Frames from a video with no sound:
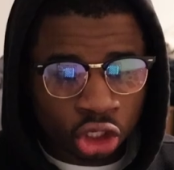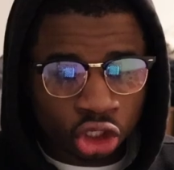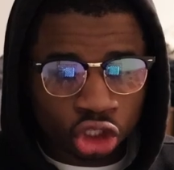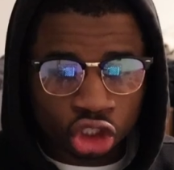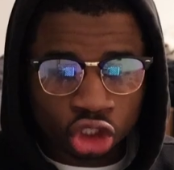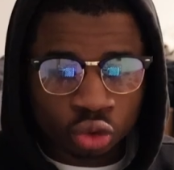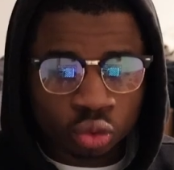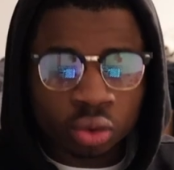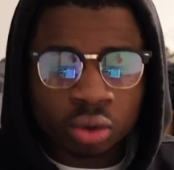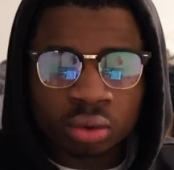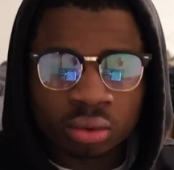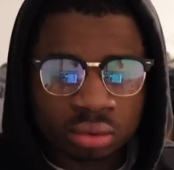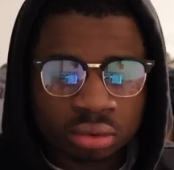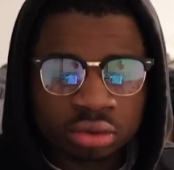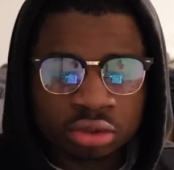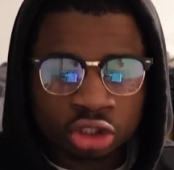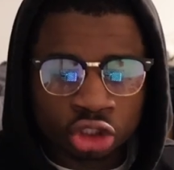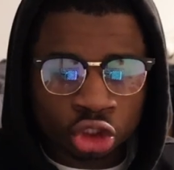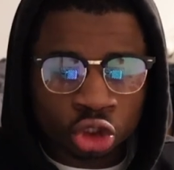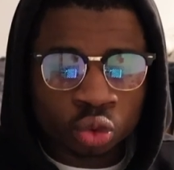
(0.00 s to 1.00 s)
You
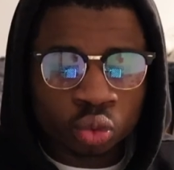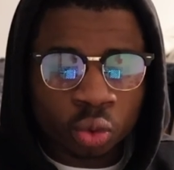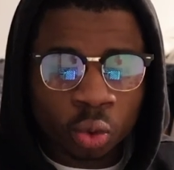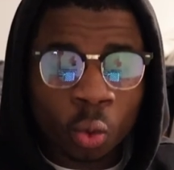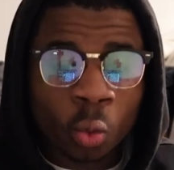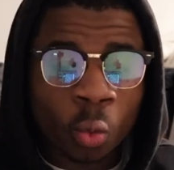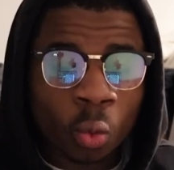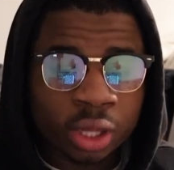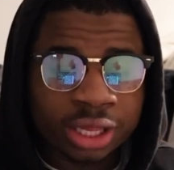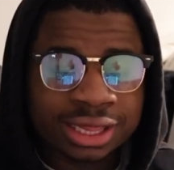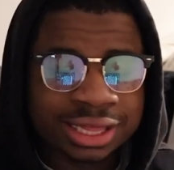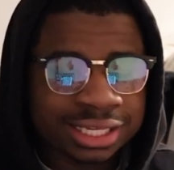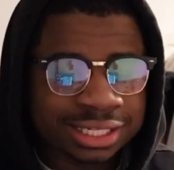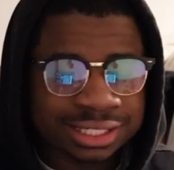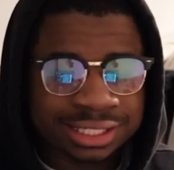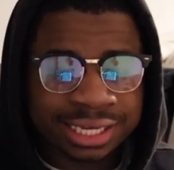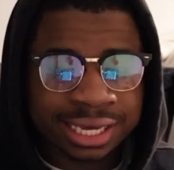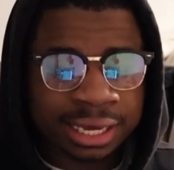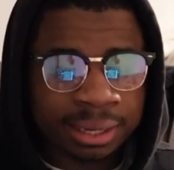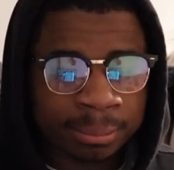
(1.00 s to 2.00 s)
will win
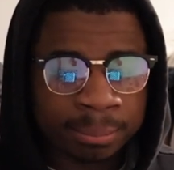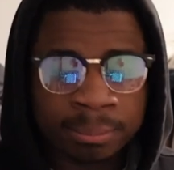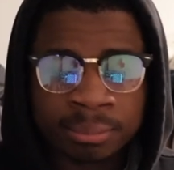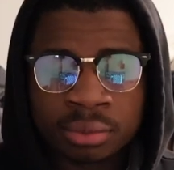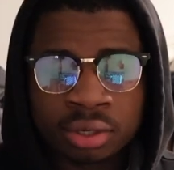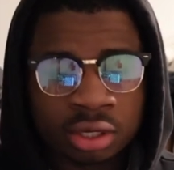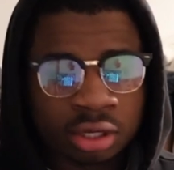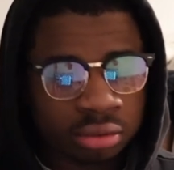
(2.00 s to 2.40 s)
this game